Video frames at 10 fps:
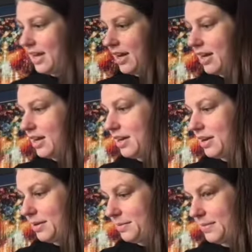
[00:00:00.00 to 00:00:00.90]

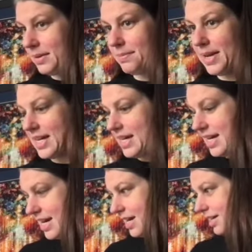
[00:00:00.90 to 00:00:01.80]
My
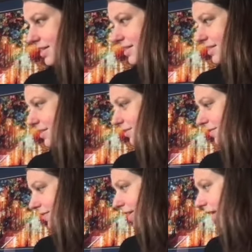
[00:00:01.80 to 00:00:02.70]
next
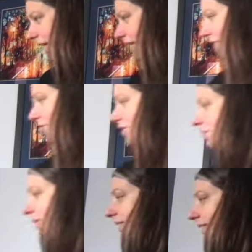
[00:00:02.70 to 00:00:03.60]
finish, let
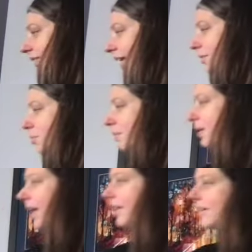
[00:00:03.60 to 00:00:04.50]
me see what I can put
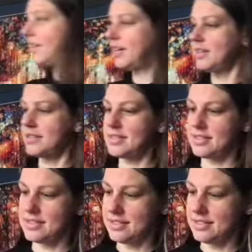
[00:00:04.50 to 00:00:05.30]
behind this.